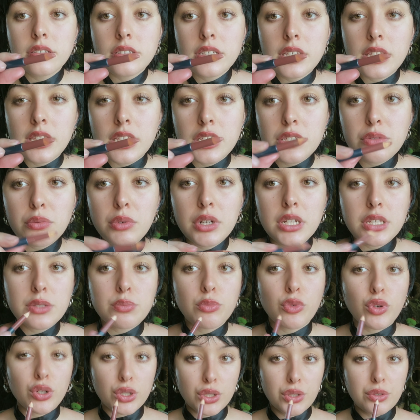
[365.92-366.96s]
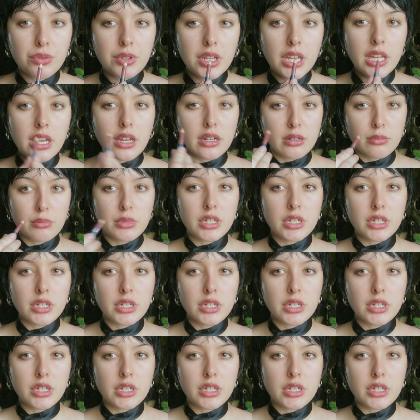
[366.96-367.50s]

See, this one is more nudie, and I'm